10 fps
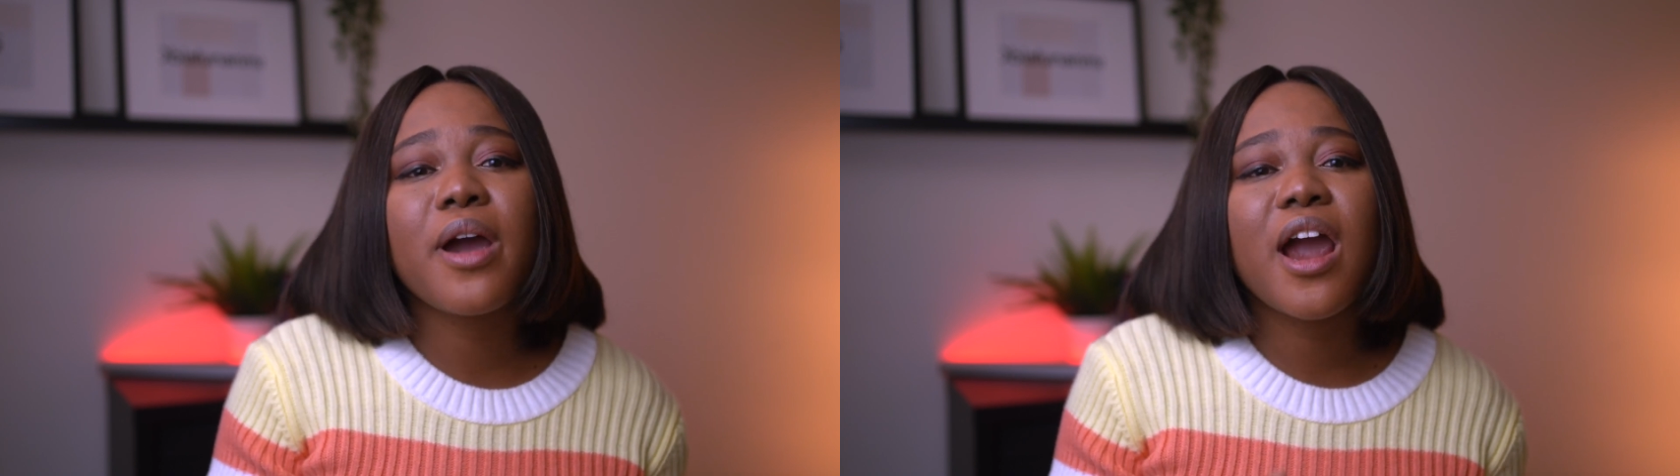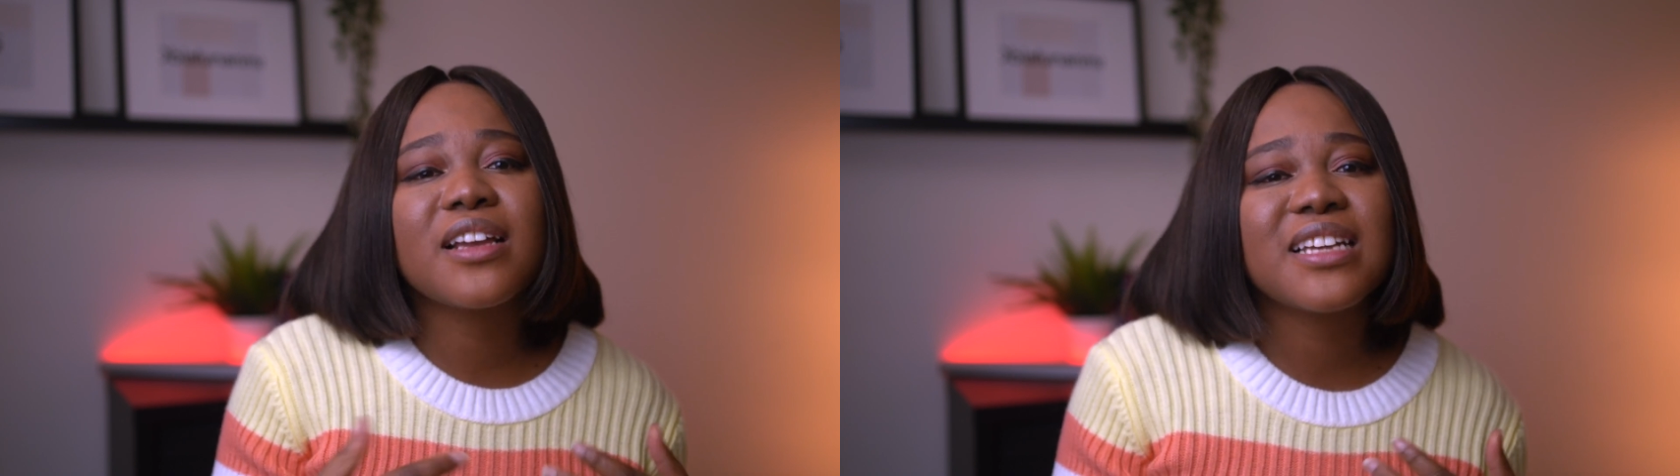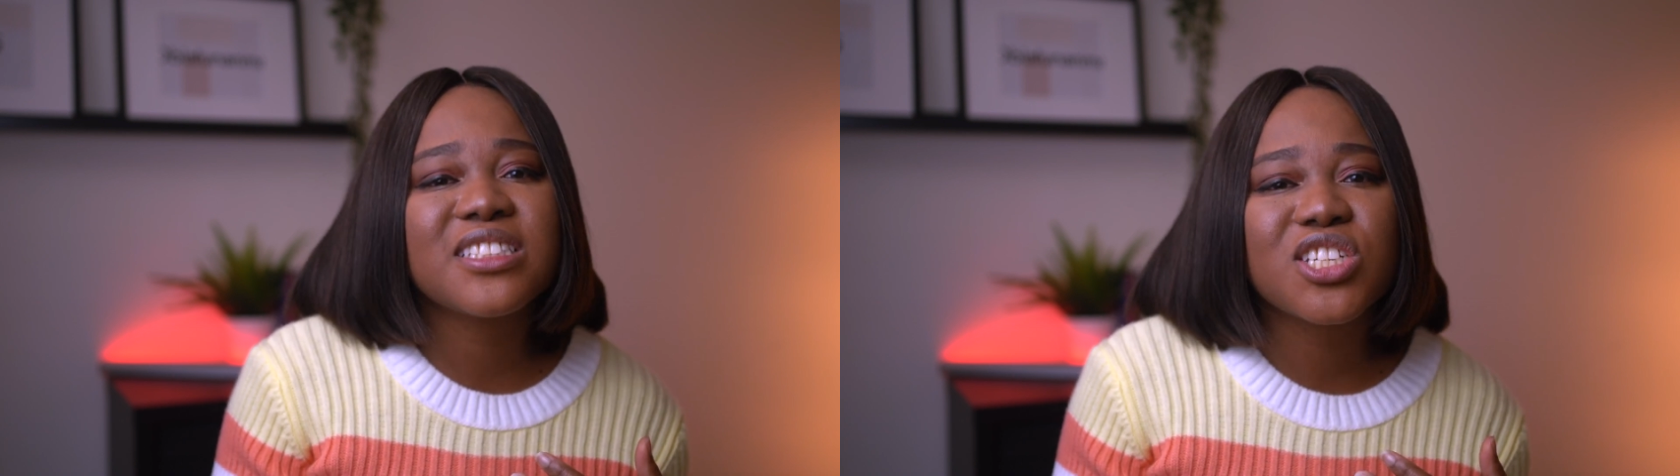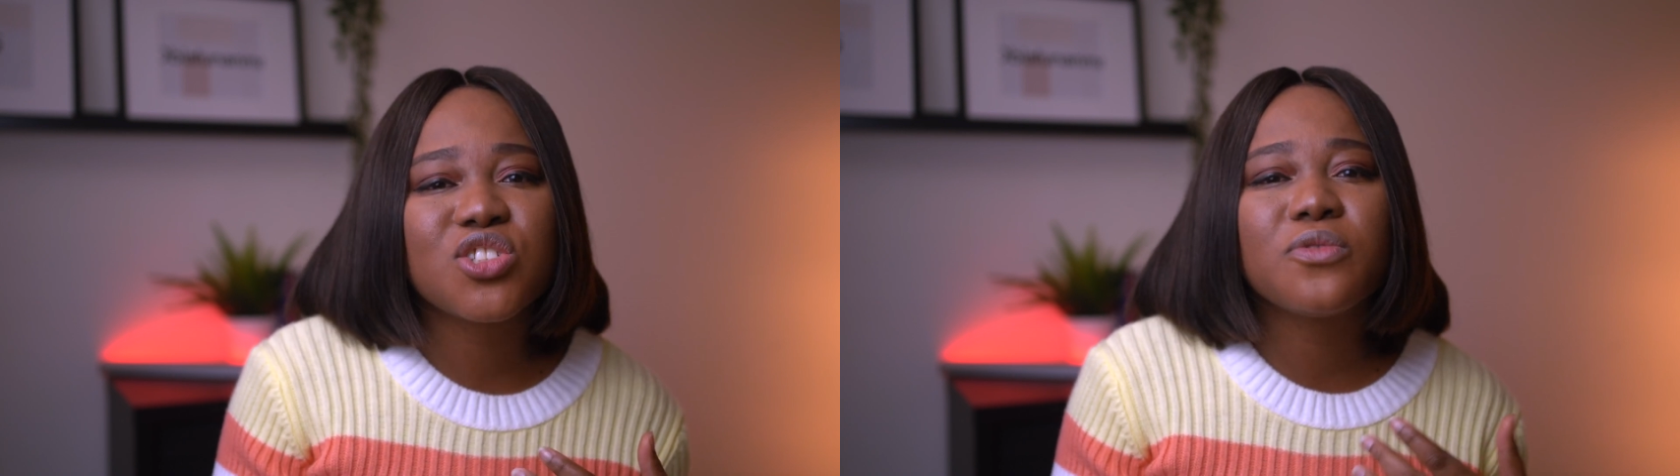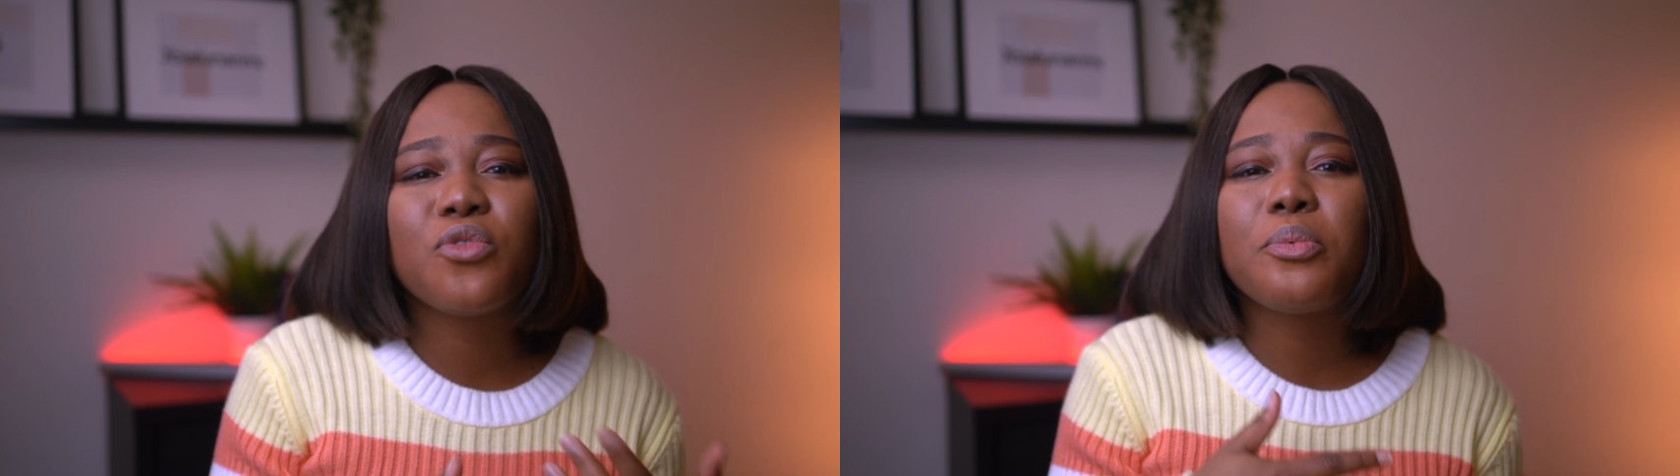
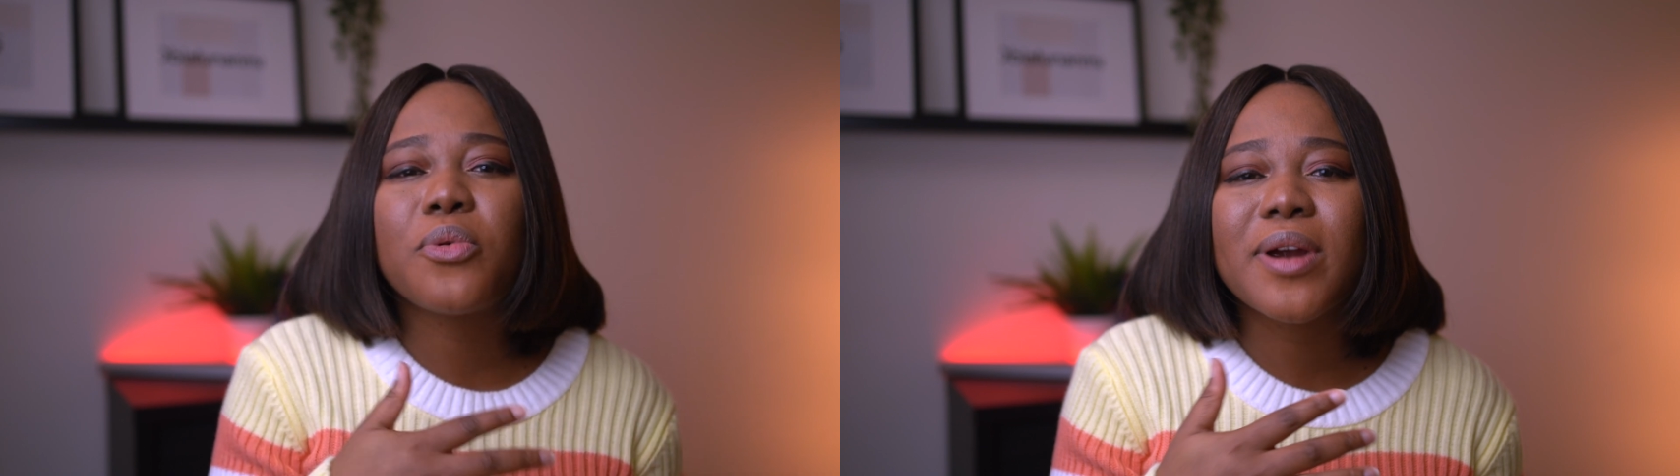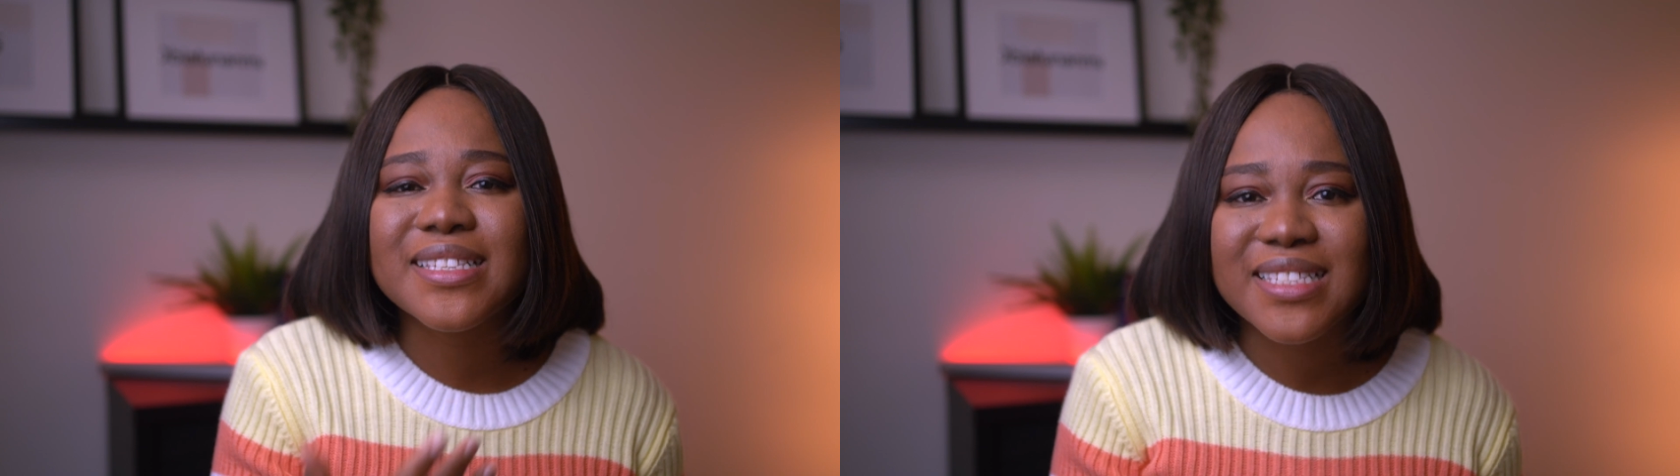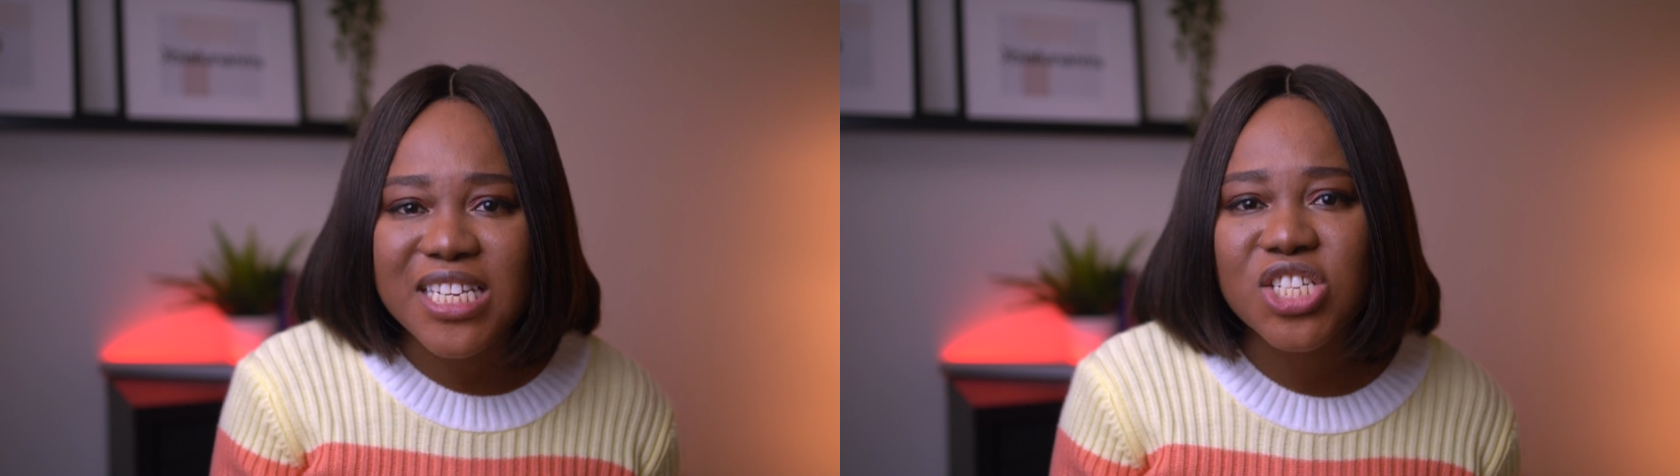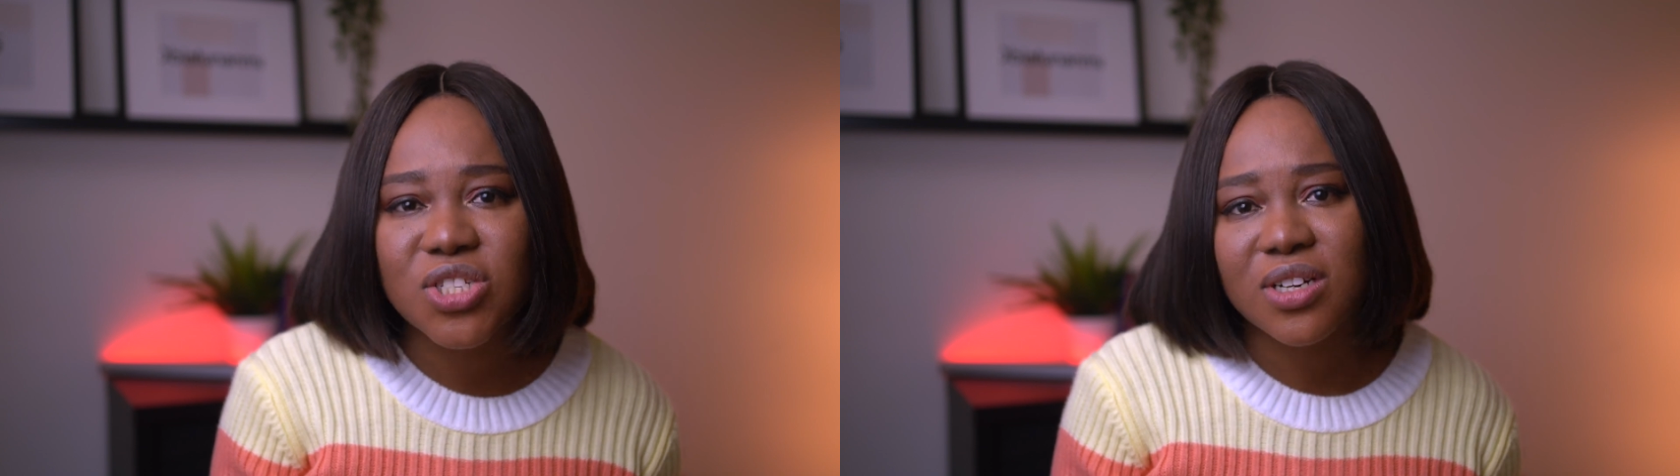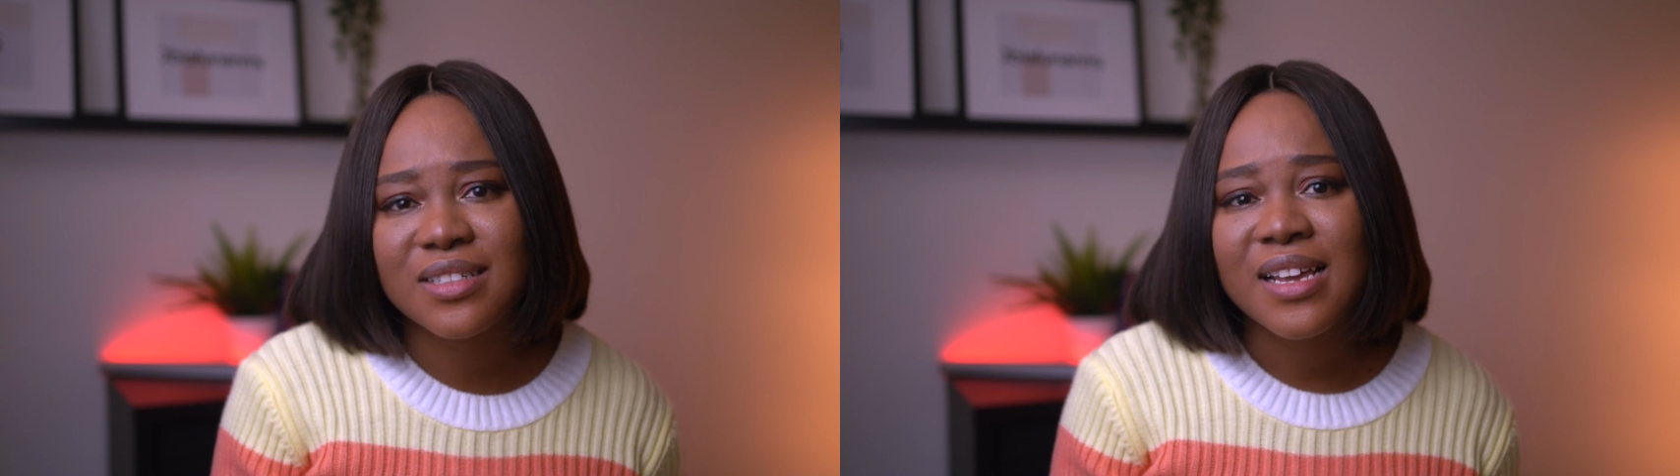prioritization for
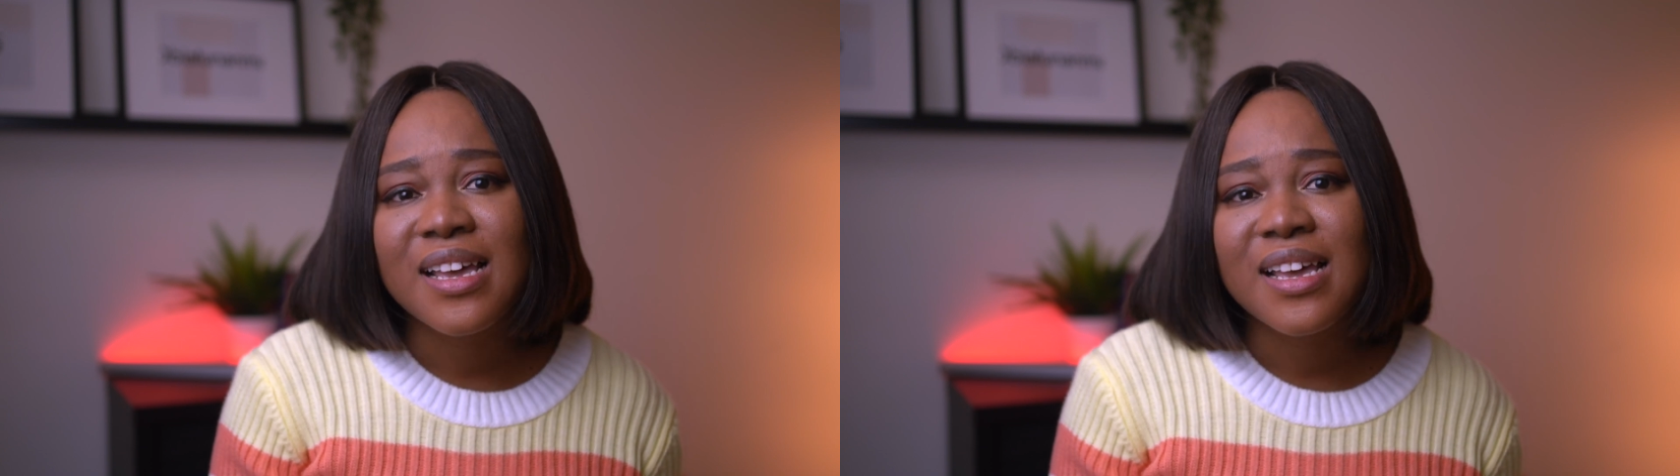precision,